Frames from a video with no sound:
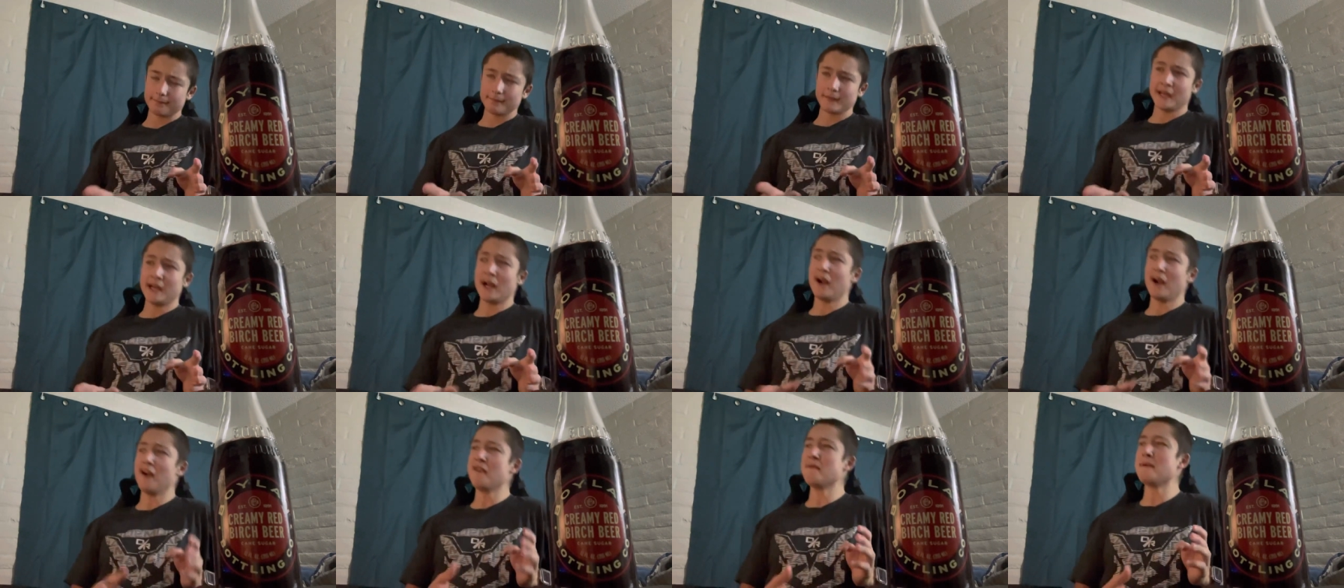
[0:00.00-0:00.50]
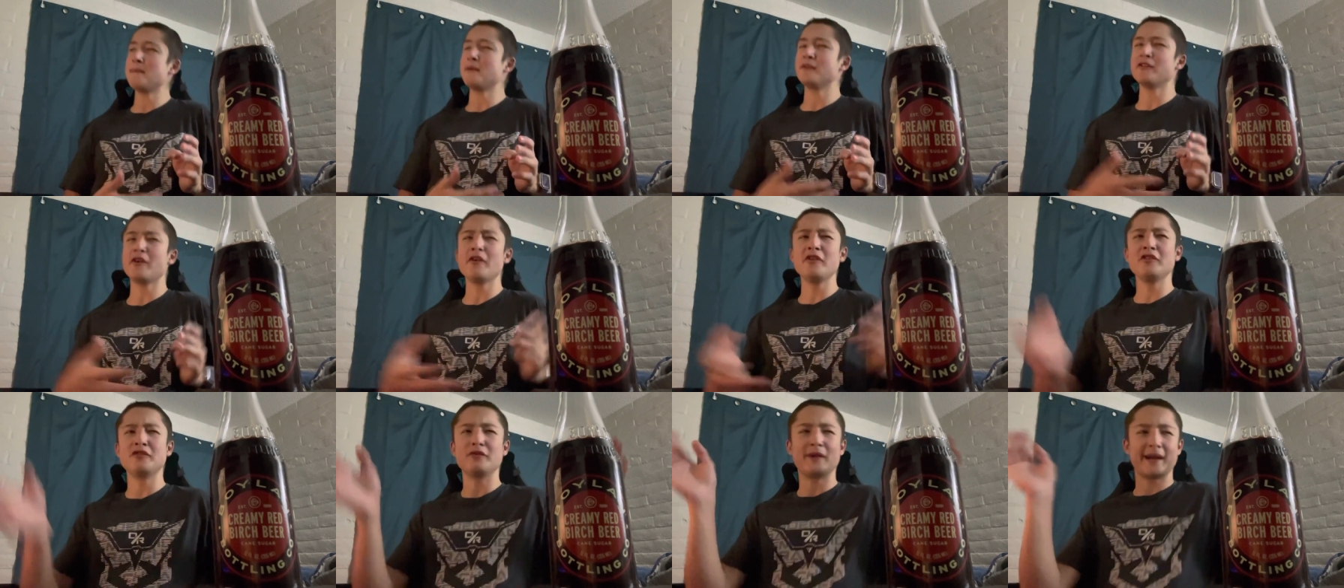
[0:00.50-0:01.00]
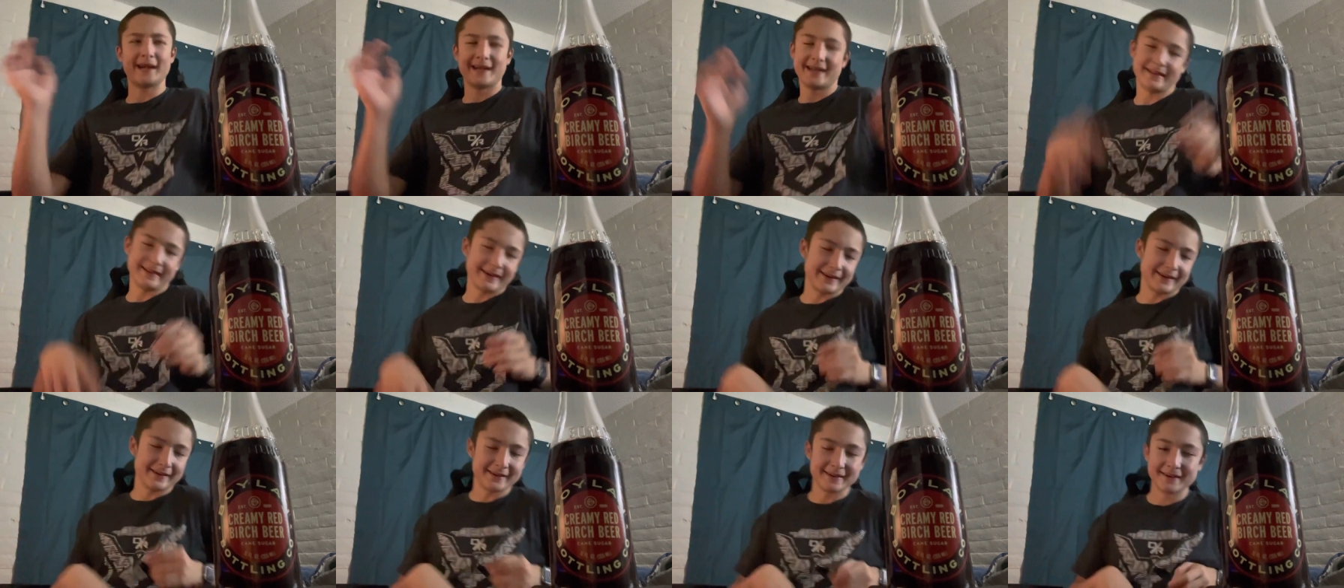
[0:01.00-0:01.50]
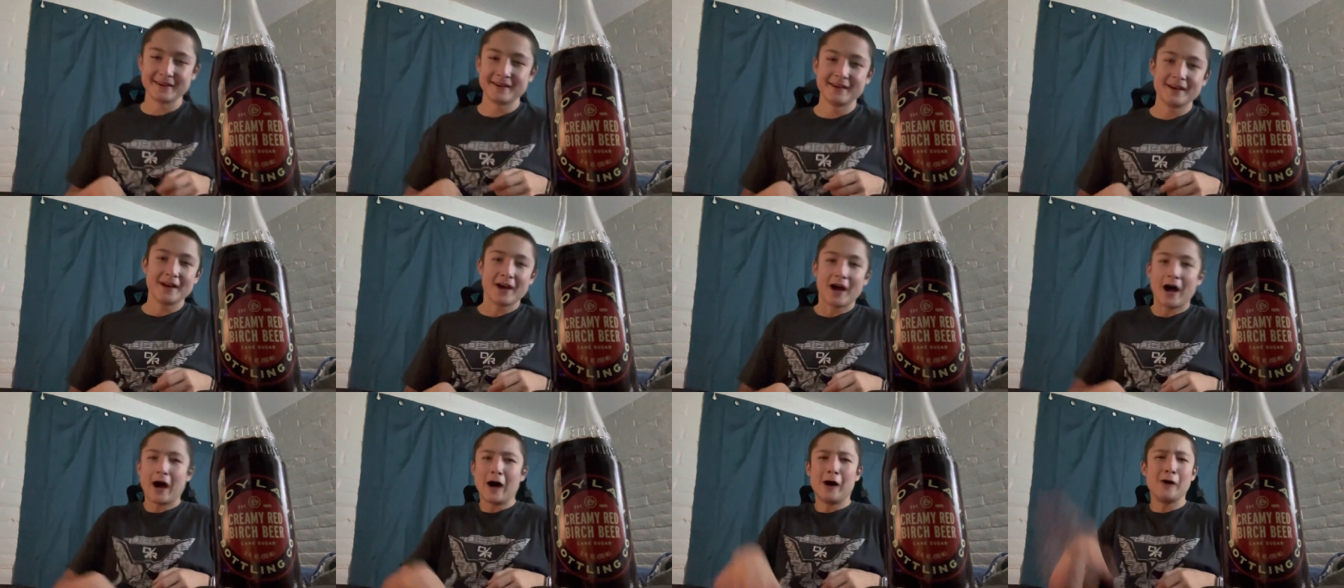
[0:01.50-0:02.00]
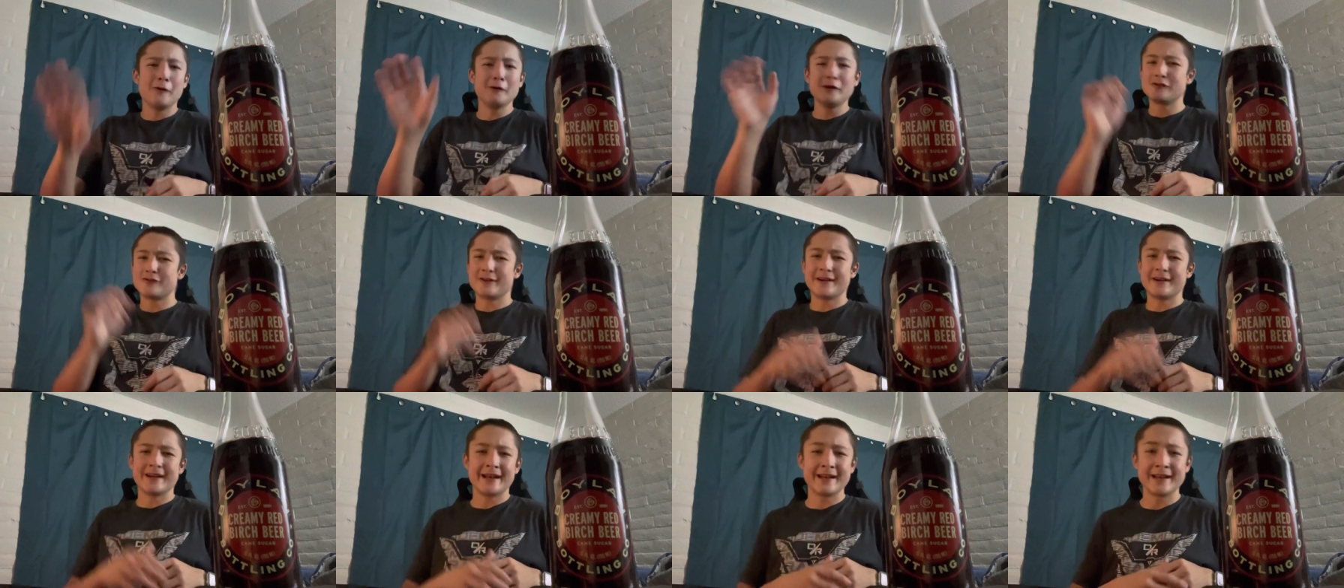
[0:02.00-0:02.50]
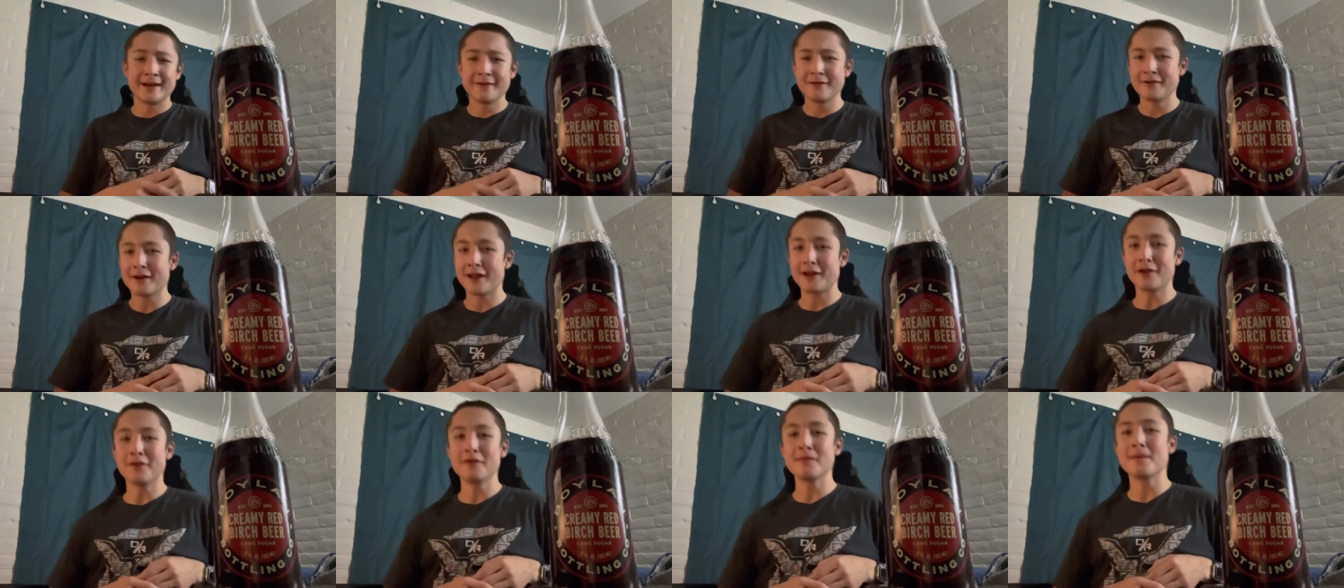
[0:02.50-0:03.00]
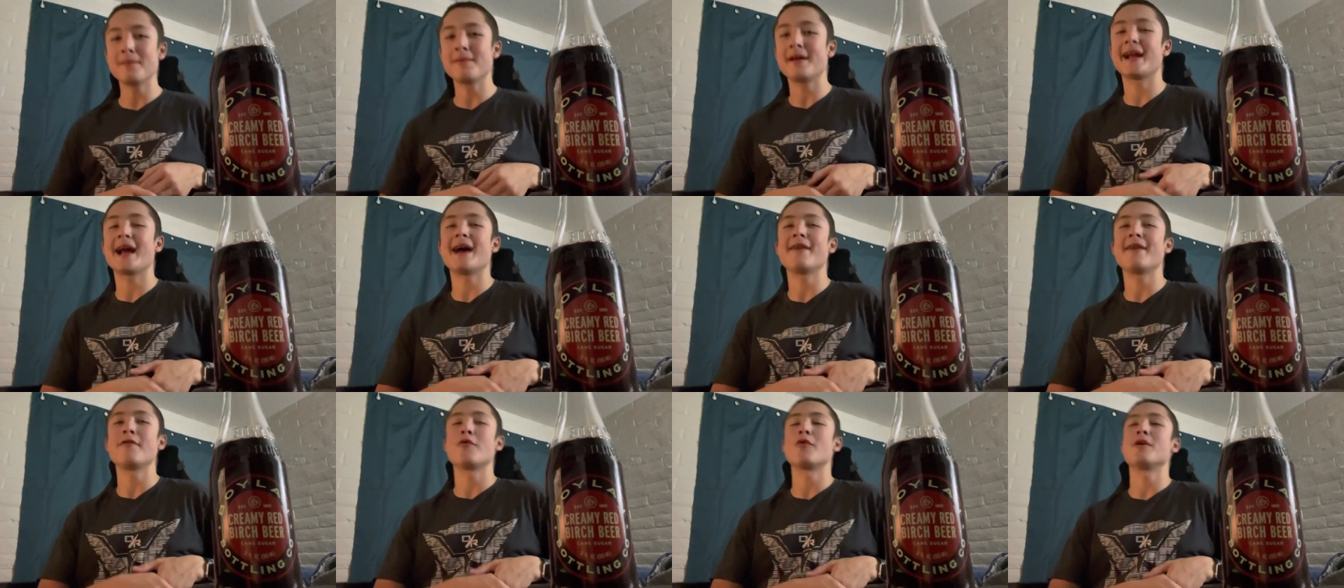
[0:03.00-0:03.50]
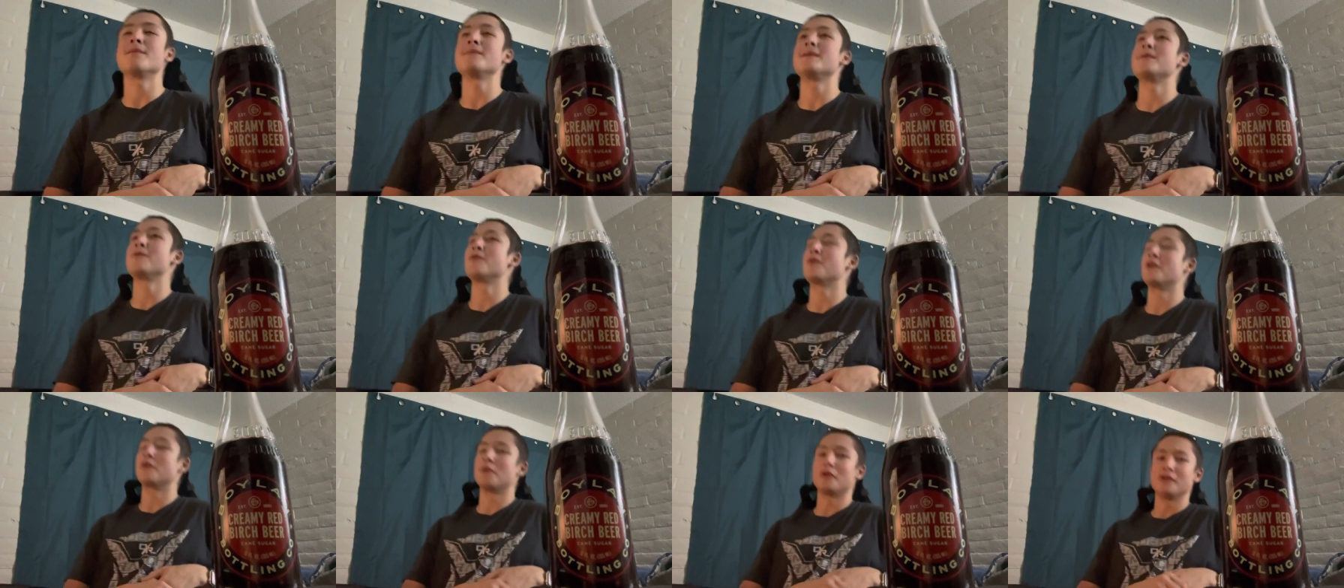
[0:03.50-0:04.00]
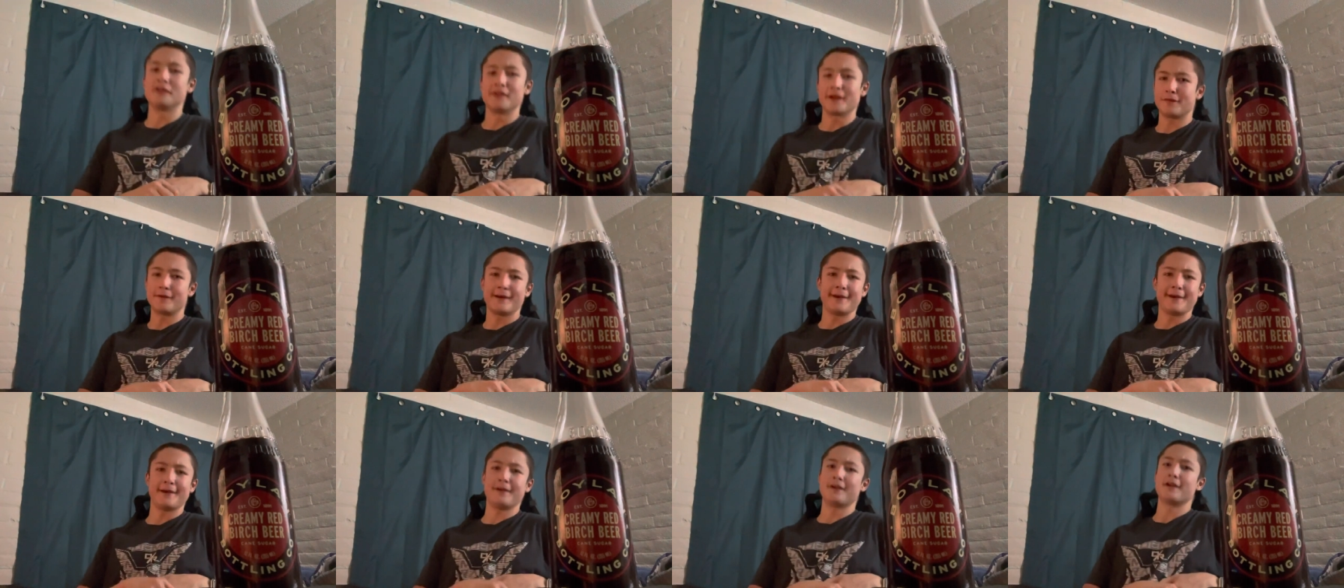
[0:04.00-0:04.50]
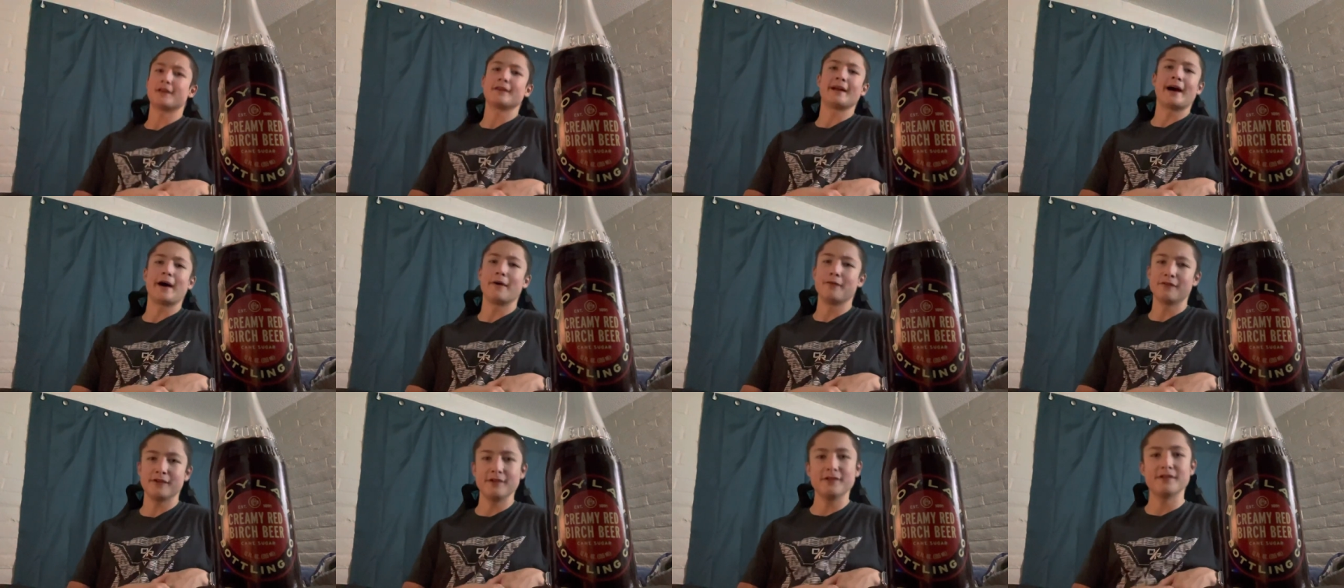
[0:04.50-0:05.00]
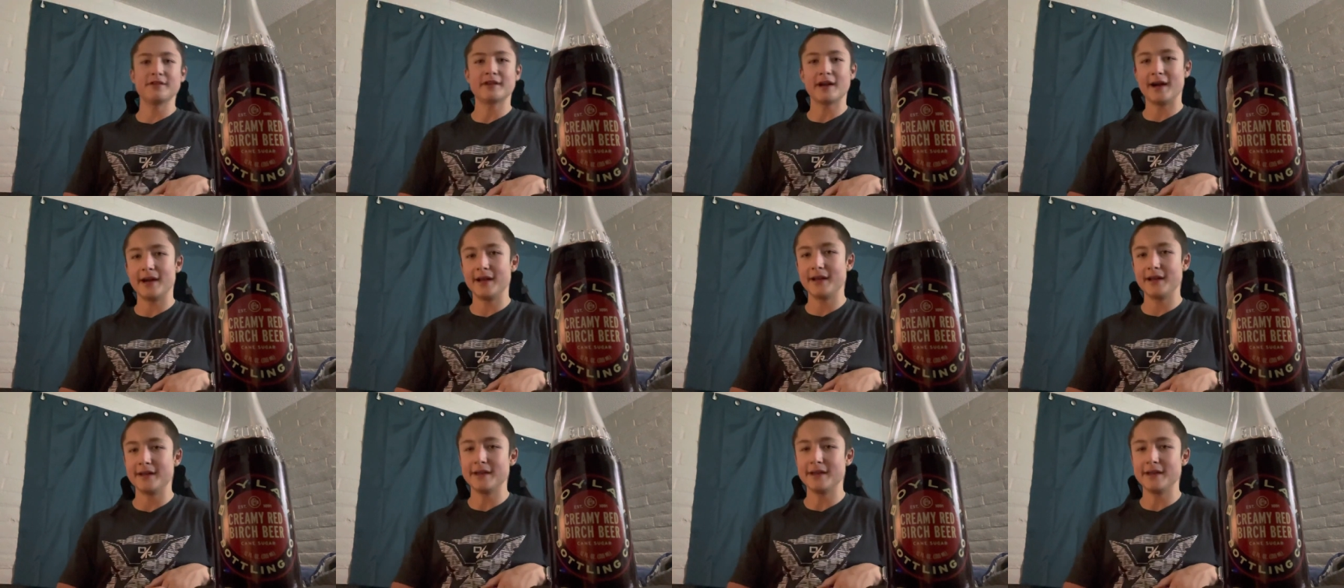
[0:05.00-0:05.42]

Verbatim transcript: And I remember it was always rainy there, always rainy. I don't, I don't remember like having one memory where it wasn't like raining or clouds in the sky.